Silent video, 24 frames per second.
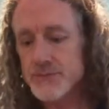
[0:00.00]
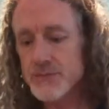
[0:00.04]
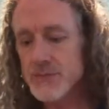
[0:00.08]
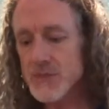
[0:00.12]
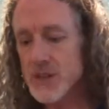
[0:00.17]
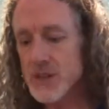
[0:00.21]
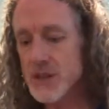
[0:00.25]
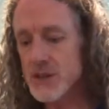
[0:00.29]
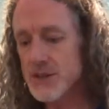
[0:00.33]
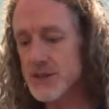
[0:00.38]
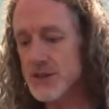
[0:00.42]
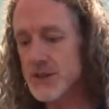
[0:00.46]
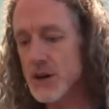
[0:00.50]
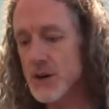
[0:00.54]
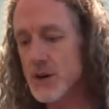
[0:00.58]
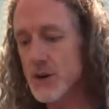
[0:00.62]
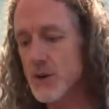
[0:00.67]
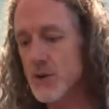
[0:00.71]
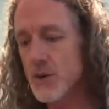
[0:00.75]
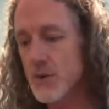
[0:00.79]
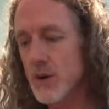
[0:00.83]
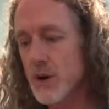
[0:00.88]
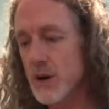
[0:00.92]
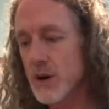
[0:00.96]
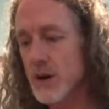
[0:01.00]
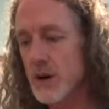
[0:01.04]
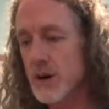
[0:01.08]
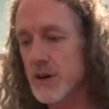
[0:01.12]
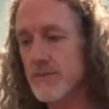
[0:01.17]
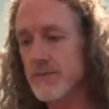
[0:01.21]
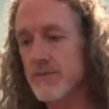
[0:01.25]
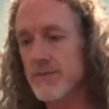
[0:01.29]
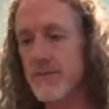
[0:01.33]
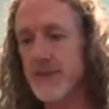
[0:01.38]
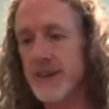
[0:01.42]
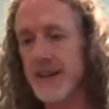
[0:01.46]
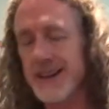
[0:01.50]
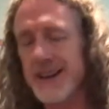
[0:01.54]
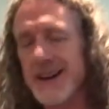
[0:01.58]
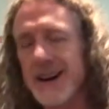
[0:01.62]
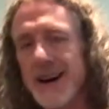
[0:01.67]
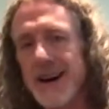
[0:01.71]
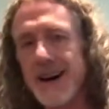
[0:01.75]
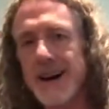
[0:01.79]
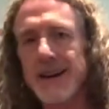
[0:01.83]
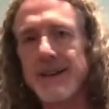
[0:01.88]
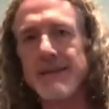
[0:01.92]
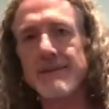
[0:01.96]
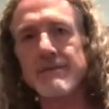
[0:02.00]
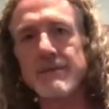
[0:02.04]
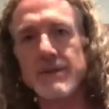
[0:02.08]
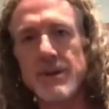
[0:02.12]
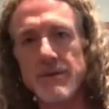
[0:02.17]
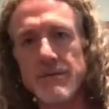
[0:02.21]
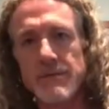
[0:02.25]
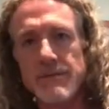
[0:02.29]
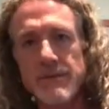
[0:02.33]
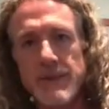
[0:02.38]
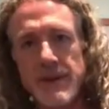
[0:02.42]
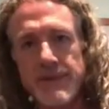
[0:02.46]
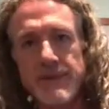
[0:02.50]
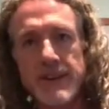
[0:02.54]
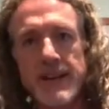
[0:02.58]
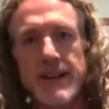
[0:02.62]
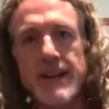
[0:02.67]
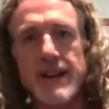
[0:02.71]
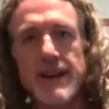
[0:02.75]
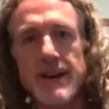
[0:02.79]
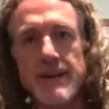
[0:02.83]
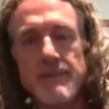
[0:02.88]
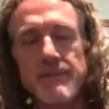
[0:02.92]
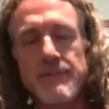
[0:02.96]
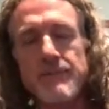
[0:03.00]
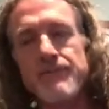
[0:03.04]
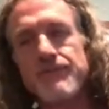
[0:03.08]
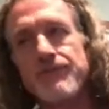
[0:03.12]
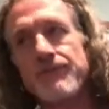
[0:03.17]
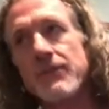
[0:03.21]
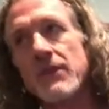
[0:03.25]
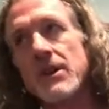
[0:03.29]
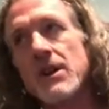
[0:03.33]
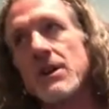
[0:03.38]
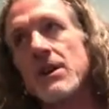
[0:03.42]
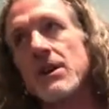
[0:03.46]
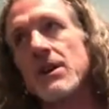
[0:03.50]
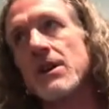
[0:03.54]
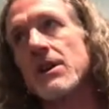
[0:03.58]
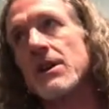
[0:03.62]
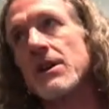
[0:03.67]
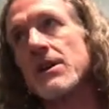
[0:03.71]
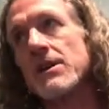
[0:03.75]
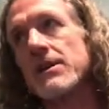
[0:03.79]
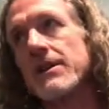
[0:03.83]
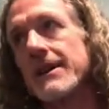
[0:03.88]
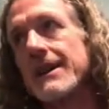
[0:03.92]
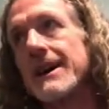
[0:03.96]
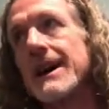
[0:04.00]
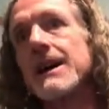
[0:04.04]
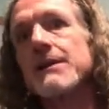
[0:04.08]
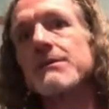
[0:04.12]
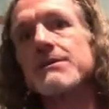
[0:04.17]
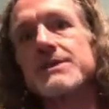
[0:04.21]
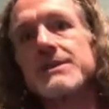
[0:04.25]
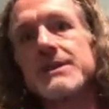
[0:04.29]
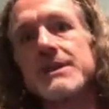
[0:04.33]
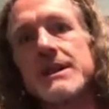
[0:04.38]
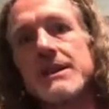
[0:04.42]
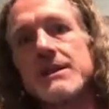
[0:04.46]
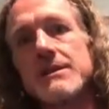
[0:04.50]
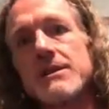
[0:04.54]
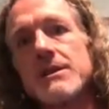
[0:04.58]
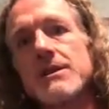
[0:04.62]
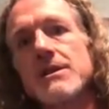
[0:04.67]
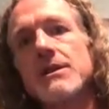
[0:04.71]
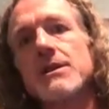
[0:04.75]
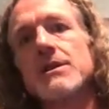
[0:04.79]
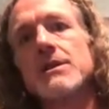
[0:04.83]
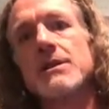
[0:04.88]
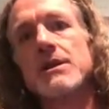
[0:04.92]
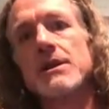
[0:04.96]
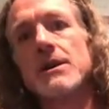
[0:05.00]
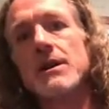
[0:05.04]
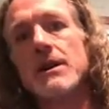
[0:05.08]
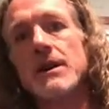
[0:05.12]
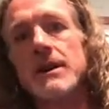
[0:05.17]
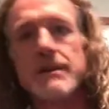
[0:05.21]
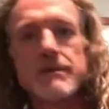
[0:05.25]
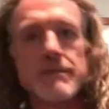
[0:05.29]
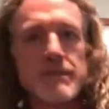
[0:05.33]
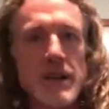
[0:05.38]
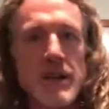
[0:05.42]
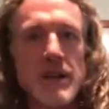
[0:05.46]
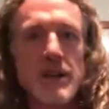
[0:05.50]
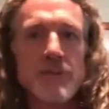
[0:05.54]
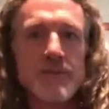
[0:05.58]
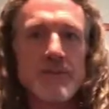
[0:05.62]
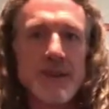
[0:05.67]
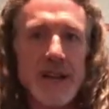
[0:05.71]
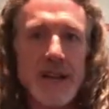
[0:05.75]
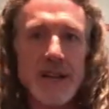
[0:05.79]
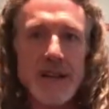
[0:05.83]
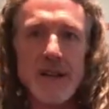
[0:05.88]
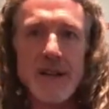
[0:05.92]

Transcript: So the guy, if they got up, the guy was then, I helped Andy